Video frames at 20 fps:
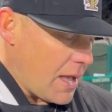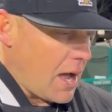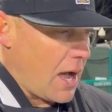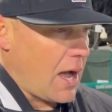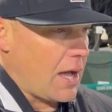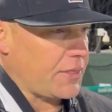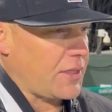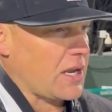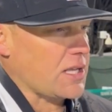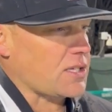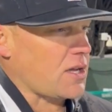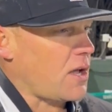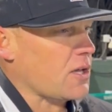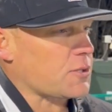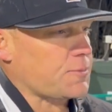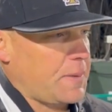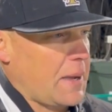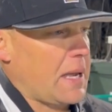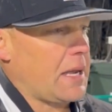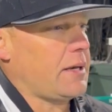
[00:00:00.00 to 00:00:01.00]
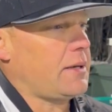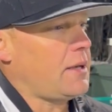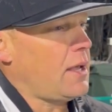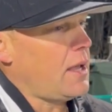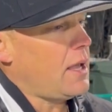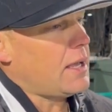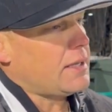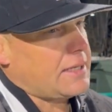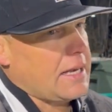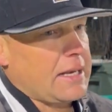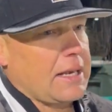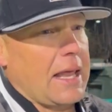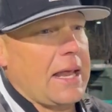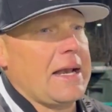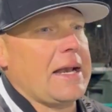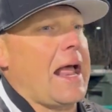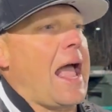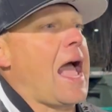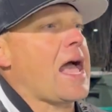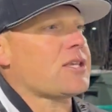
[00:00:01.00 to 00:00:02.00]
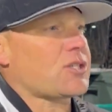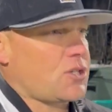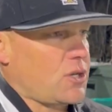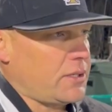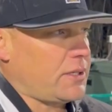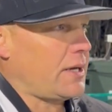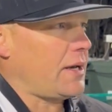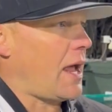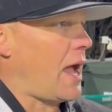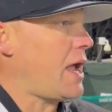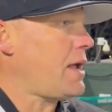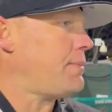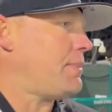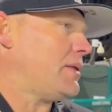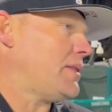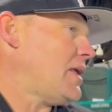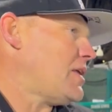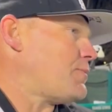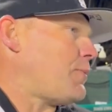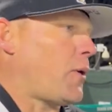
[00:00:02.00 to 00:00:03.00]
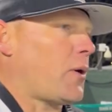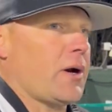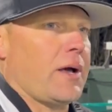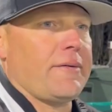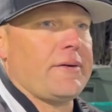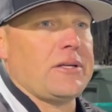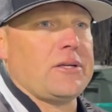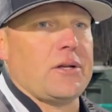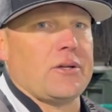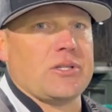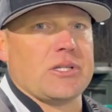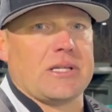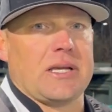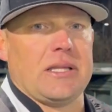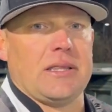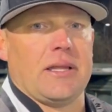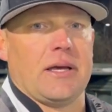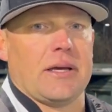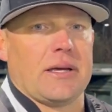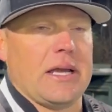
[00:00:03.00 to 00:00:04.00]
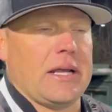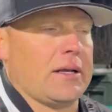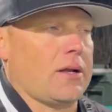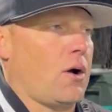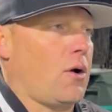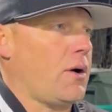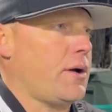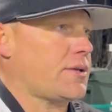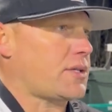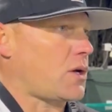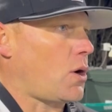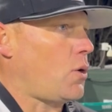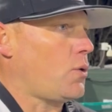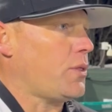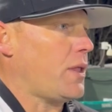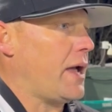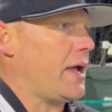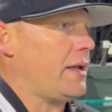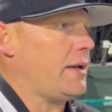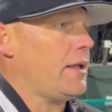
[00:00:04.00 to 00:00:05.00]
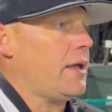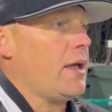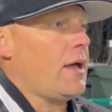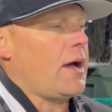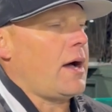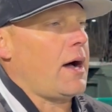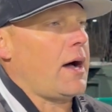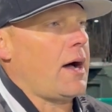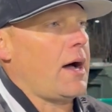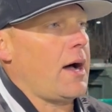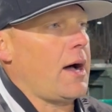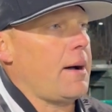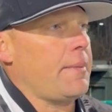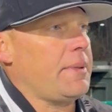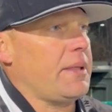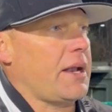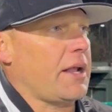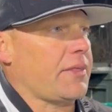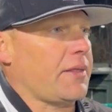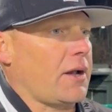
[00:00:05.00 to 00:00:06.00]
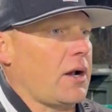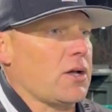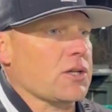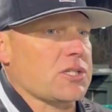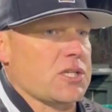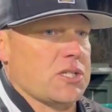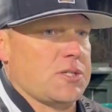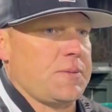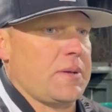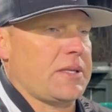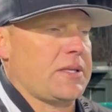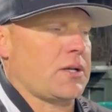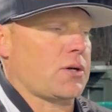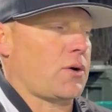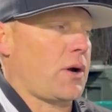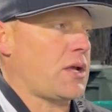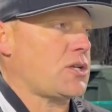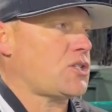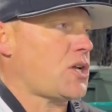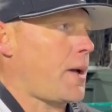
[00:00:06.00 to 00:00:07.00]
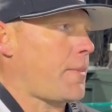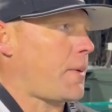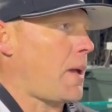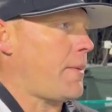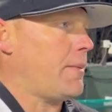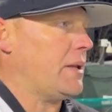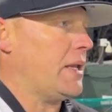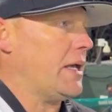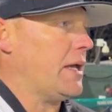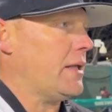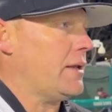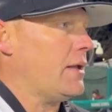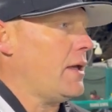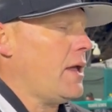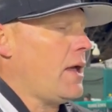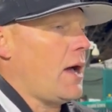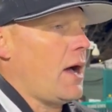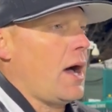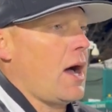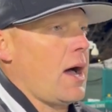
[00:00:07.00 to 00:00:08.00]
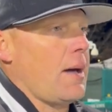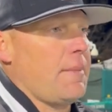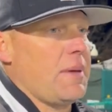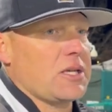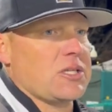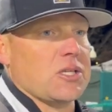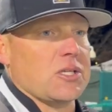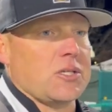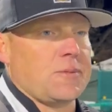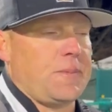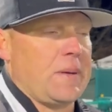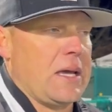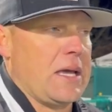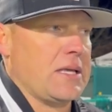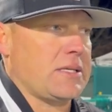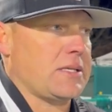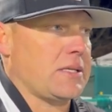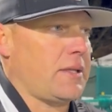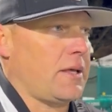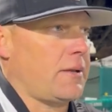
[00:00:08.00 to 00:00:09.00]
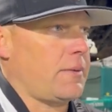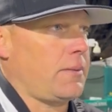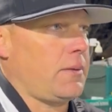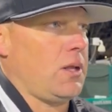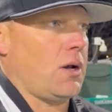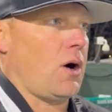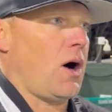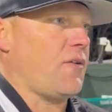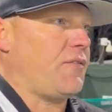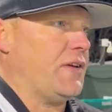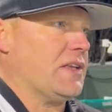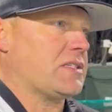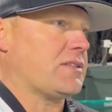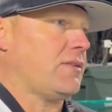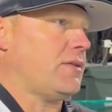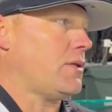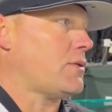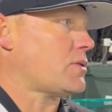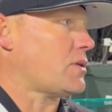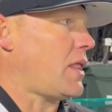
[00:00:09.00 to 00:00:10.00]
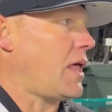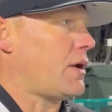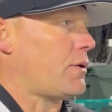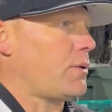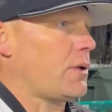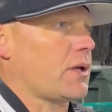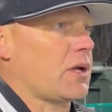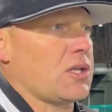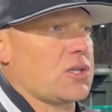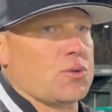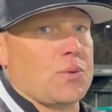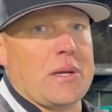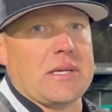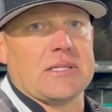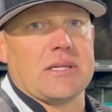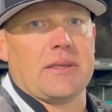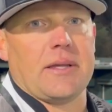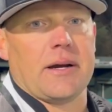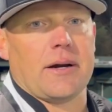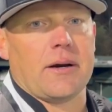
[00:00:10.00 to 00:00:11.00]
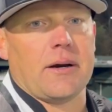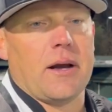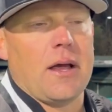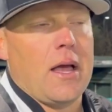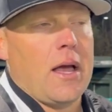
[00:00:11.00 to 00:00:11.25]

Thought his off speed didn't land it as good tonight, but that's part of it. You know, just getting going. It's a cold night. And then I thought Austin Smith did a great job coming in, mixing speeds. And then, you know, offensively, there's a lot of really good swings in there.